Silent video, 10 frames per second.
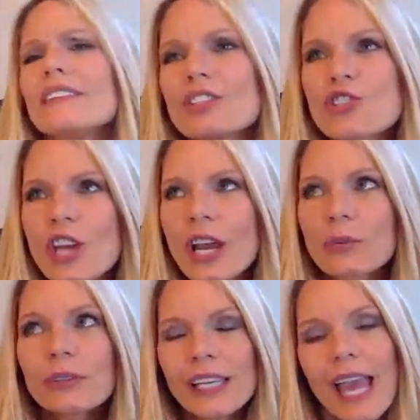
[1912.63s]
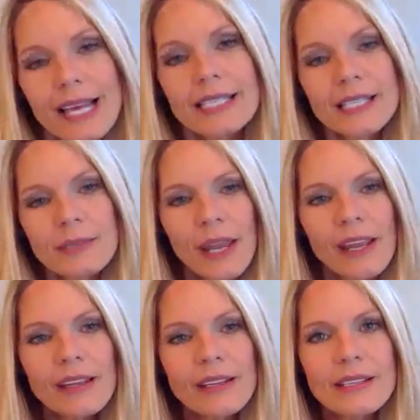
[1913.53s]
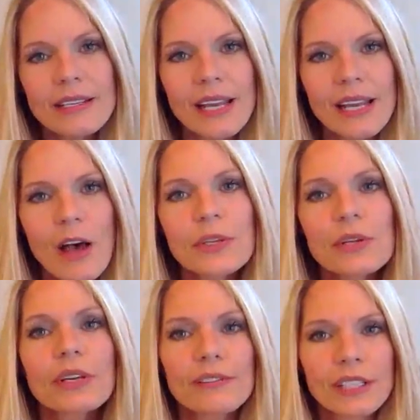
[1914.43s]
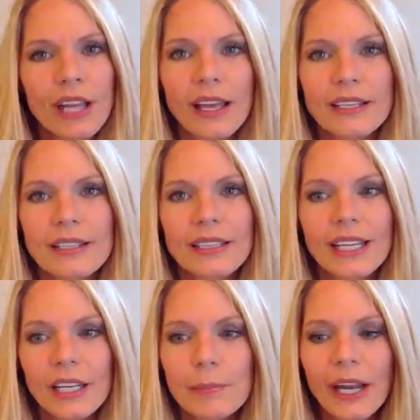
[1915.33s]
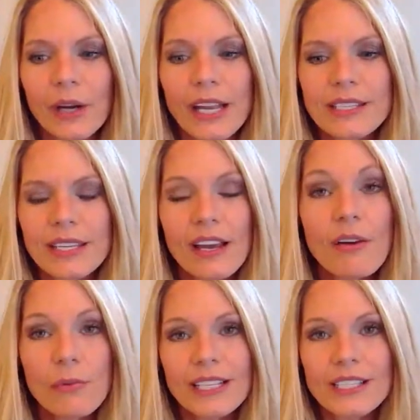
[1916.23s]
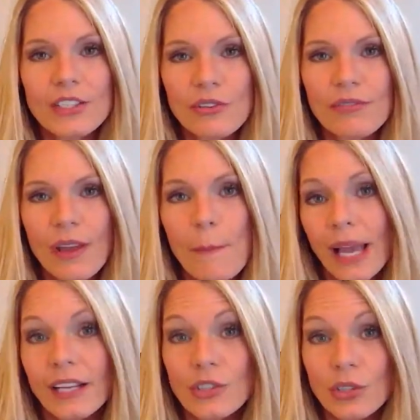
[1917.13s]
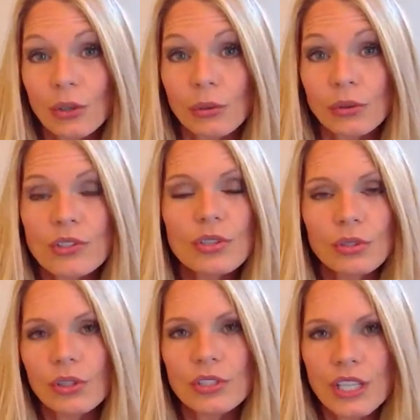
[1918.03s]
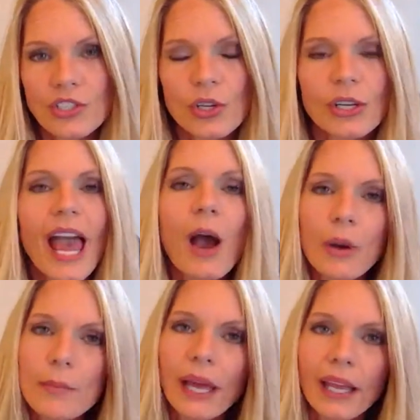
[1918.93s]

generally estimate and help you get a better idea of what DenSureFit might do to your denture and how it might